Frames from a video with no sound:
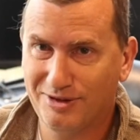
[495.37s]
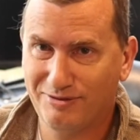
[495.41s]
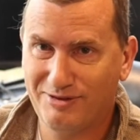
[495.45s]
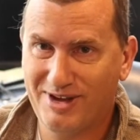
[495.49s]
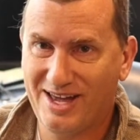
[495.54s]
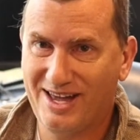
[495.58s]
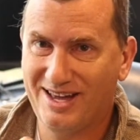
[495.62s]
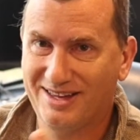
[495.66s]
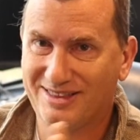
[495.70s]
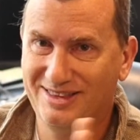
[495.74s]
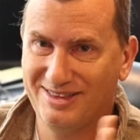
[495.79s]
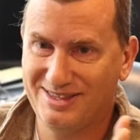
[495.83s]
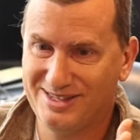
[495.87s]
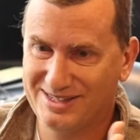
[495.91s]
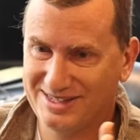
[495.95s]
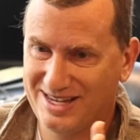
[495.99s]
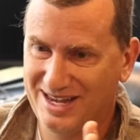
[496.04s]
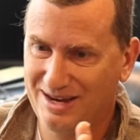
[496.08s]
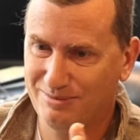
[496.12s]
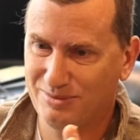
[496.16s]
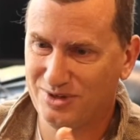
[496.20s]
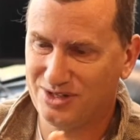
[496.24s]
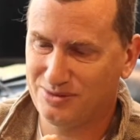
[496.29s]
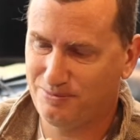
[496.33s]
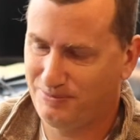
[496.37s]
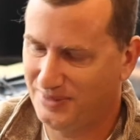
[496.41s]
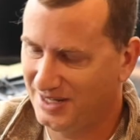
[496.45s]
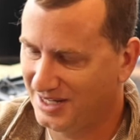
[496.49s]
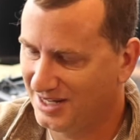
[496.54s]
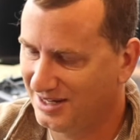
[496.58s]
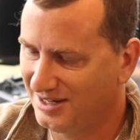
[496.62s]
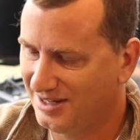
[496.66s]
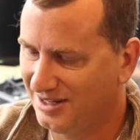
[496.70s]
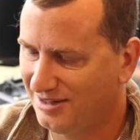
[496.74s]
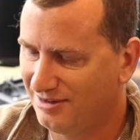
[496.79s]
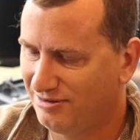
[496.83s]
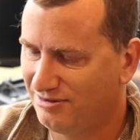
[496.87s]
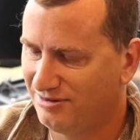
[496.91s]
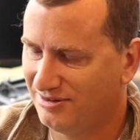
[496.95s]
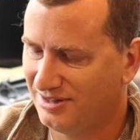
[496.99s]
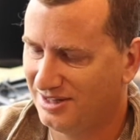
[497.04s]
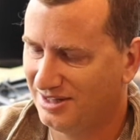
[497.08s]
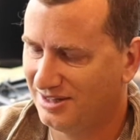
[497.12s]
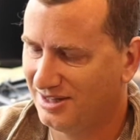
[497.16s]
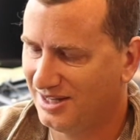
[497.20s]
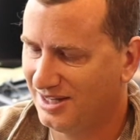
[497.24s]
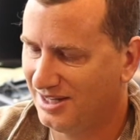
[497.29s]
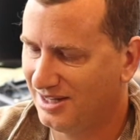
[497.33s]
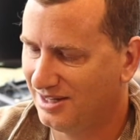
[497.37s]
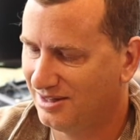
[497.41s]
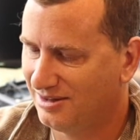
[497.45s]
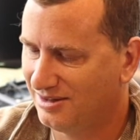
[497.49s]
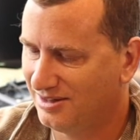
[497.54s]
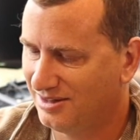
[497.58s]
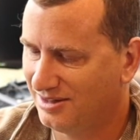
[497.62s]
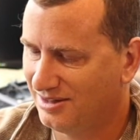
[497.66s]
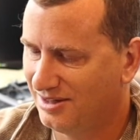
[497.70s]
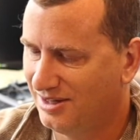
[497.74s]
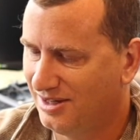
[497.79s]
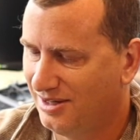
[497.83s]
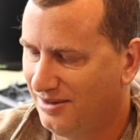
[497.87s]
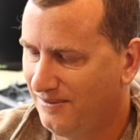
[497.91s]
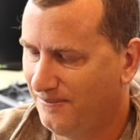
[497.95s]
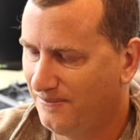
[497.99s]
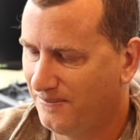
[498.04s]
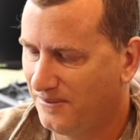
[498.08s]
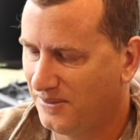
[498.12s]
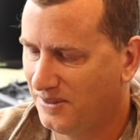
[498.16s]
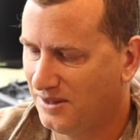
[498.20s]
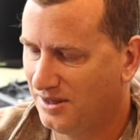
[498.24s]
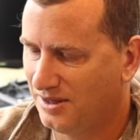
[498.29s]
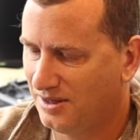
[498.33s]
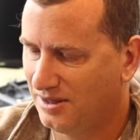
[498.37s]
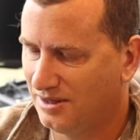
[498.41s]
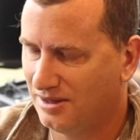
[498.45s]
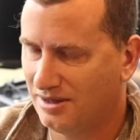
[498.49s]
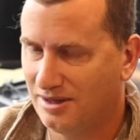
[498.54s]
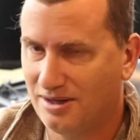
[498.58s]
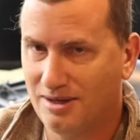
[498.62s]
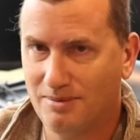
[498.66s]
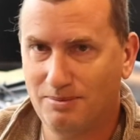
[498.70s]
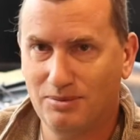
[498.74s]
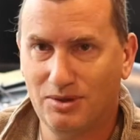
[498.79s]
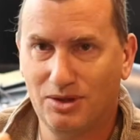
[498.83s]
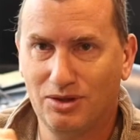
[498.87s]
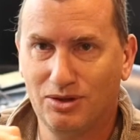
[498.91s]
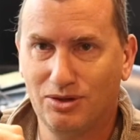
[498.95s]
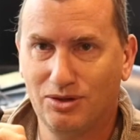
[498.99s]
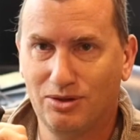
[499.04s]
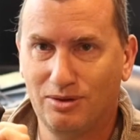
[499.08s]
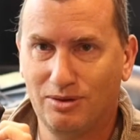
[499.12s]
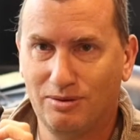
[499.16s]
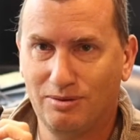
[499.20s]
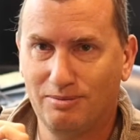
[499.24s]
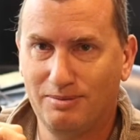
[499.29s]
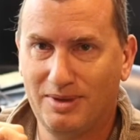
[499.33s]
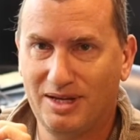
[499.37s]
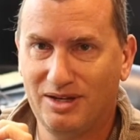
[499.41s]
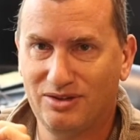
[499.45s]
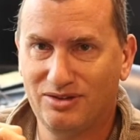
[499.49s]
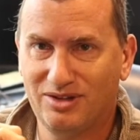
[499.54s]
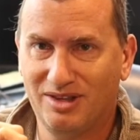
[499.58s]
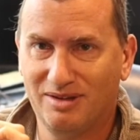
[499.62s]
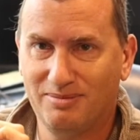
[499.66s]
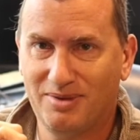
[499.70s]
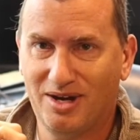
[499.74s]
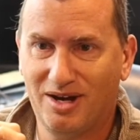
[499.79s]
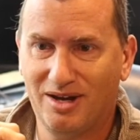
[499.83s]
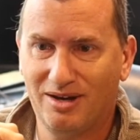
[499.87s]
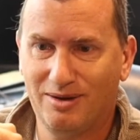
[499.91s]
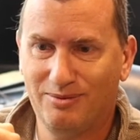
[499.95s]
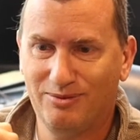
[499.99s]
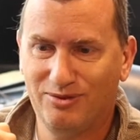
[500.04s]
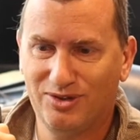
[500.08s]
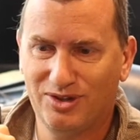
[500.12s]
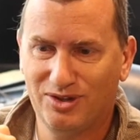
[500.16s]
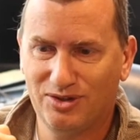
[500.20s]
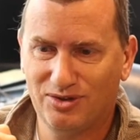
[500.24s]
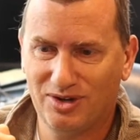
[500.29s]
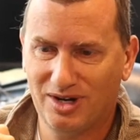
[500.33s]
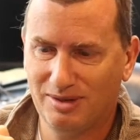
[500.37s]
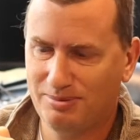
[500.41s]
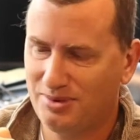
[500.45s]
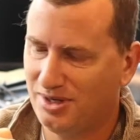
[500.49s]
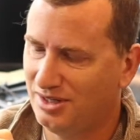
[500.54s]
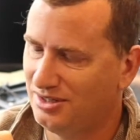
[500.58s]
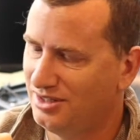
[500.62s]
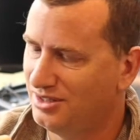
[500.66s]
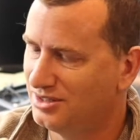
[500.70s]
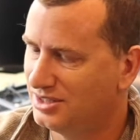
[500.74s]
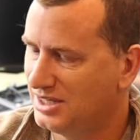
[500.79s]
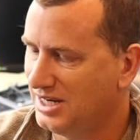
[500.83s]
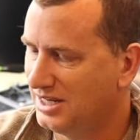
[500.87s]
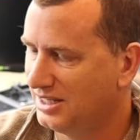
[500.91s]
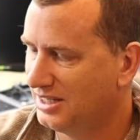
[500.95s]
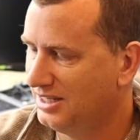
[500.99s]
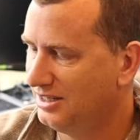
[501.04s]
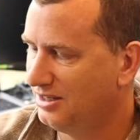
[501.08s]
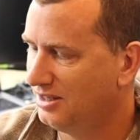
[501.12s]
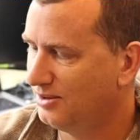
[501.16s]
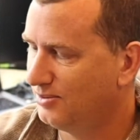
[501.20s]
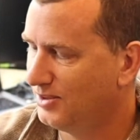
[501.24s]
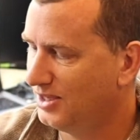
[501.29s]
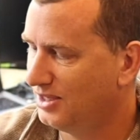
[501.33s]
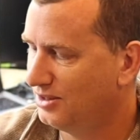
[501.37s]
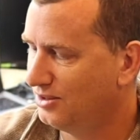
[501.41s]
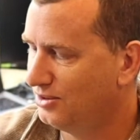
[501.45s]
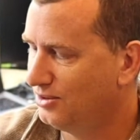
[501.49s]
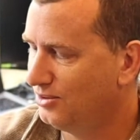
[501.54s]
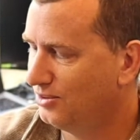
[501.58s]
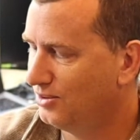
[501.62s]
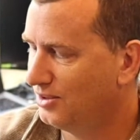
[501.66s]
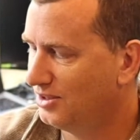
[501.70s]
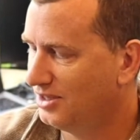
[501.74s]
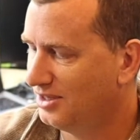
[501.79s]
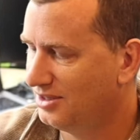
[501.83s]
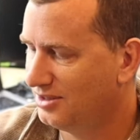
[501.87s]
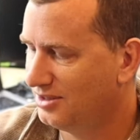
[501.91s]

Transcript: fact that this camera is big enough that like the little mount on the bottom for the tripod does not get in the way of the door.